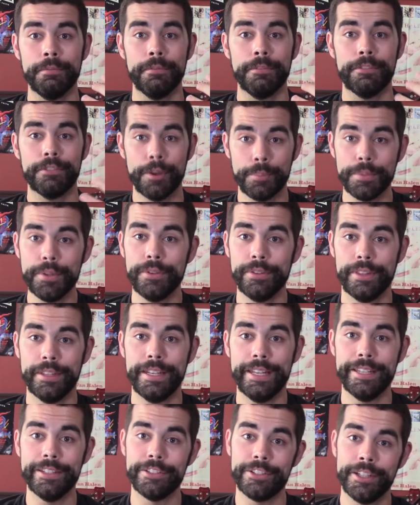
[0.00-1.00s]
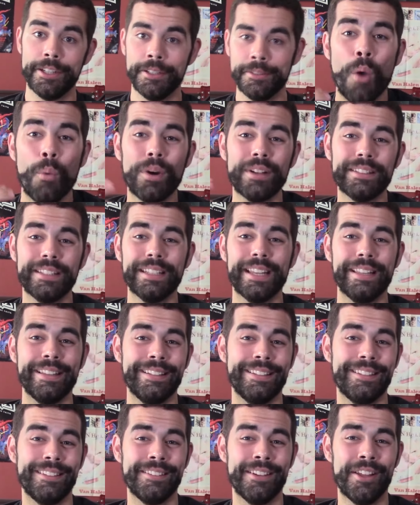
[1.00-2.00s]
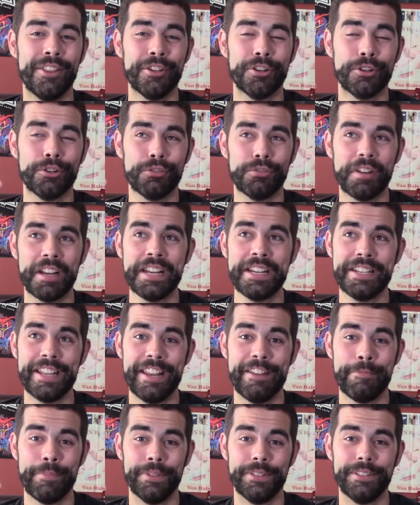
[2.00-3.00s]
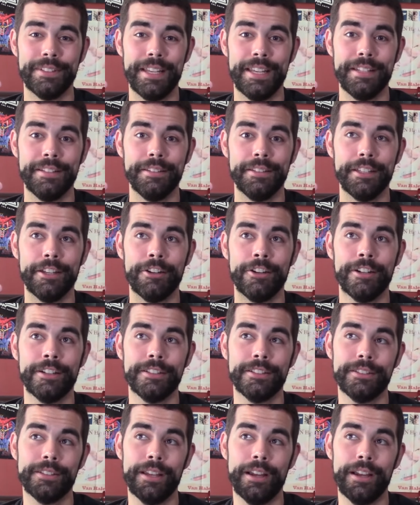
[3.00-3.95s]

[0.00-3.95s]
from Euthanasia. Once again, this is another great Dave Mustaine lyrics,